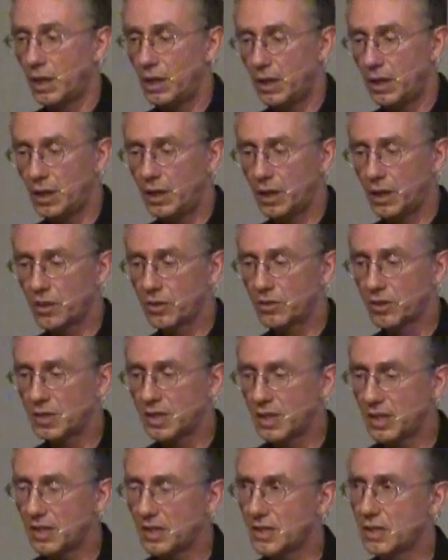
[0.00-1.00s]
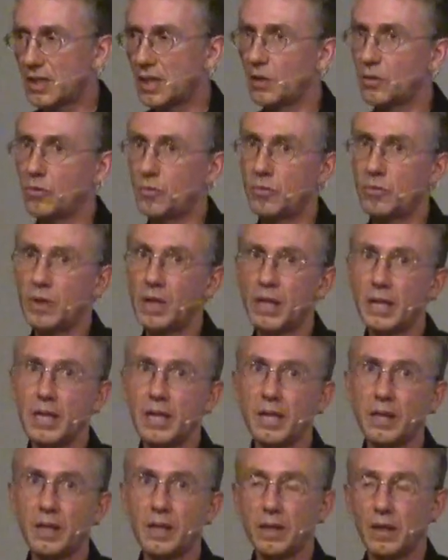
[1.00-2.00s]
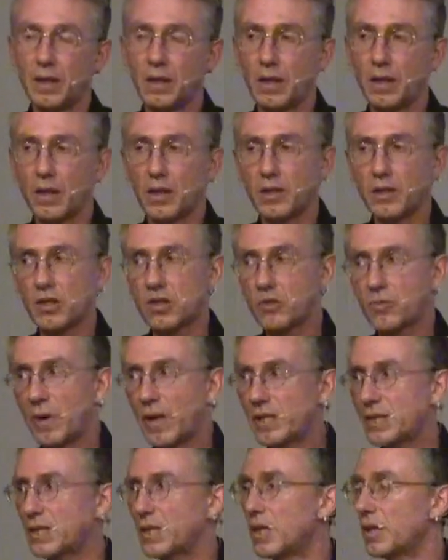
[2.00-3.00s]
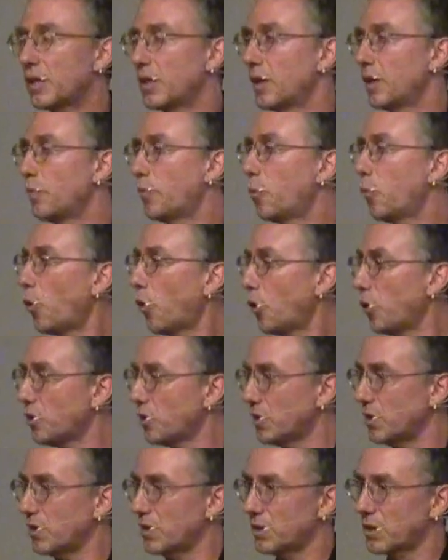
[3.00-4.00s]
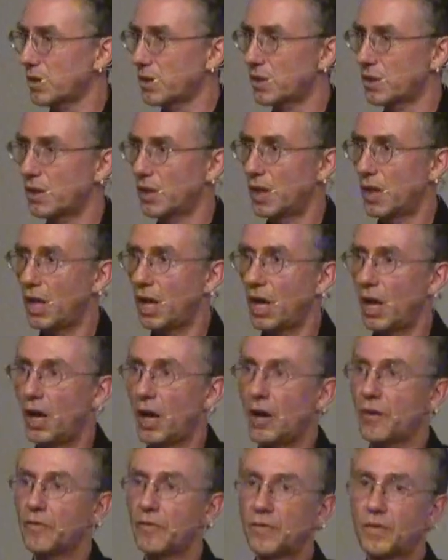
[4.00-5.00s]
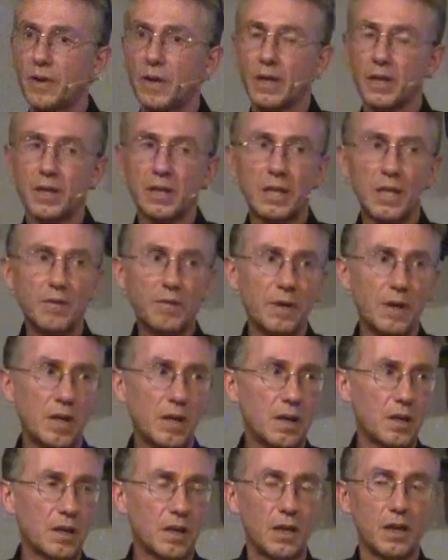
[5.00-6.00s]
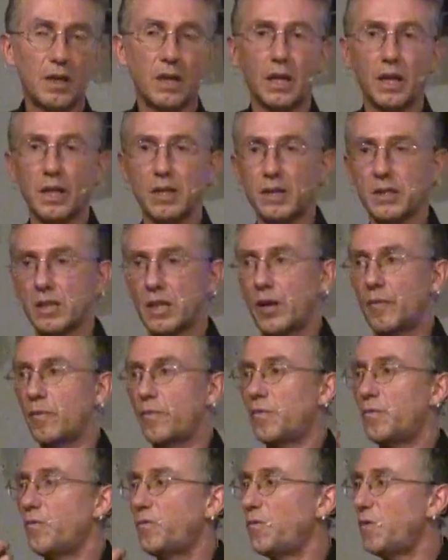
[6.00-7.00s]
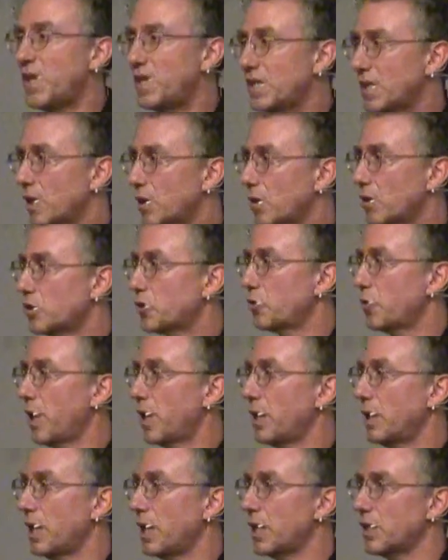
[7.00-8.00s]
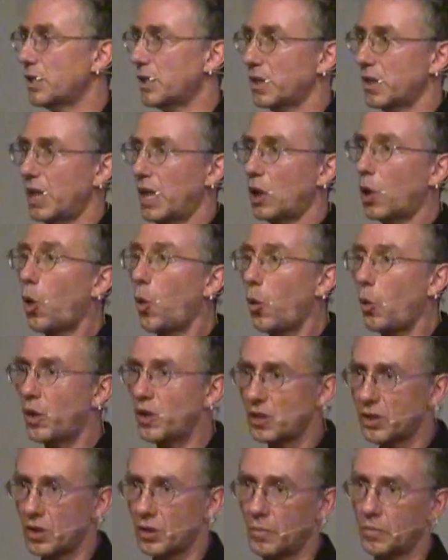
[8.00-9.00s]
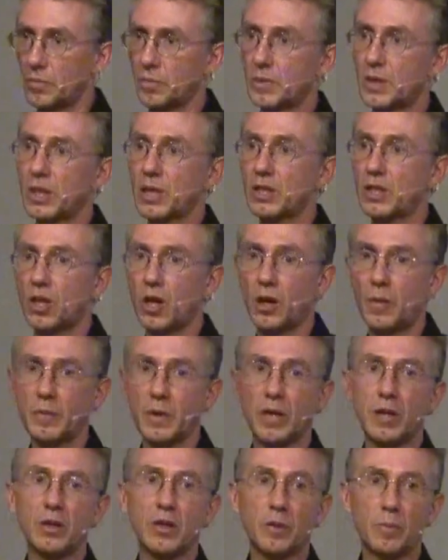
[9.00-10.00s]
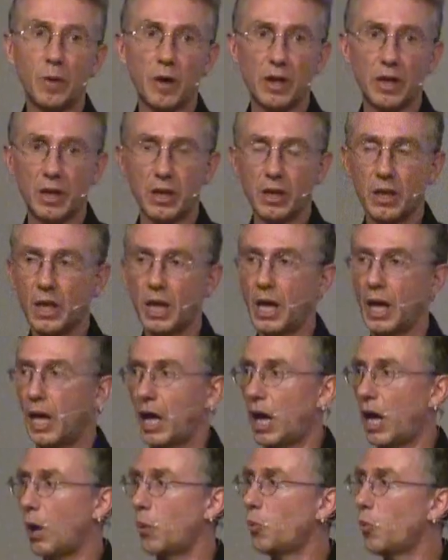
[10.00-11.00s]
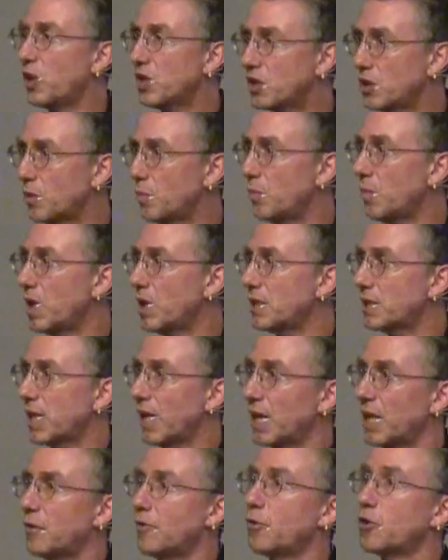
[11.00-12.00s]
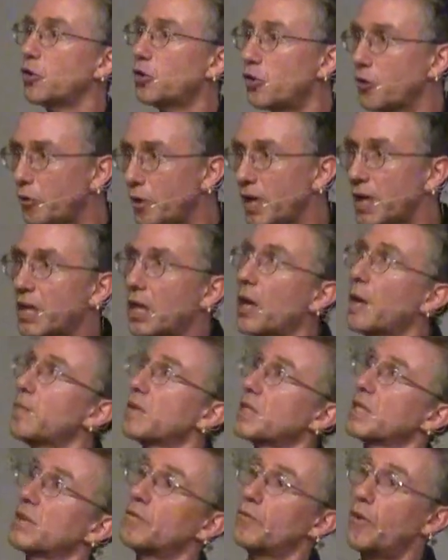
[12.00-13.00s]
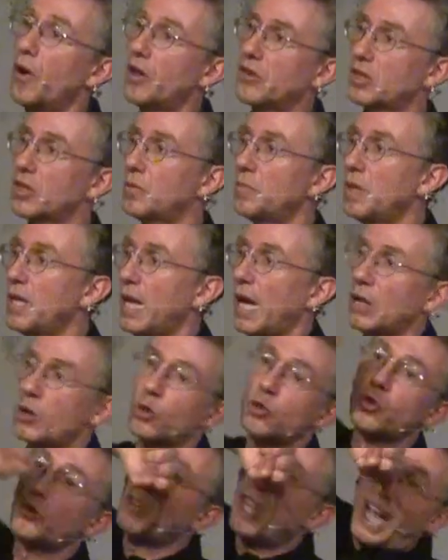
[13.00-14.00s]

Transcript: consists in really stressing the importance of giving some physical training so that wisdom can come in the body. And wisdom means that if a tree comes and falls on me, I don't do